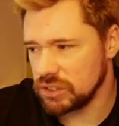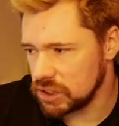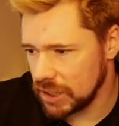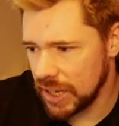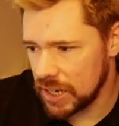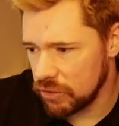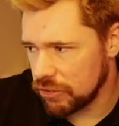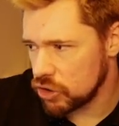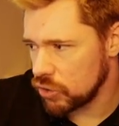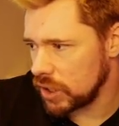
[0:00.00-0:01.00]
Yeah, you're
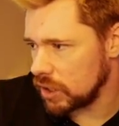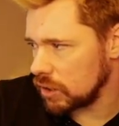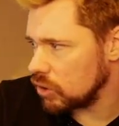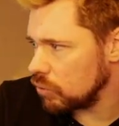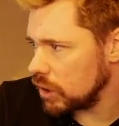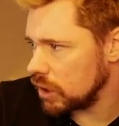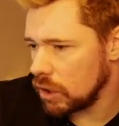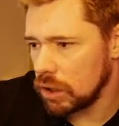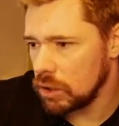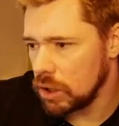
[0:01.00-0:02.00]
frustrating. You really are.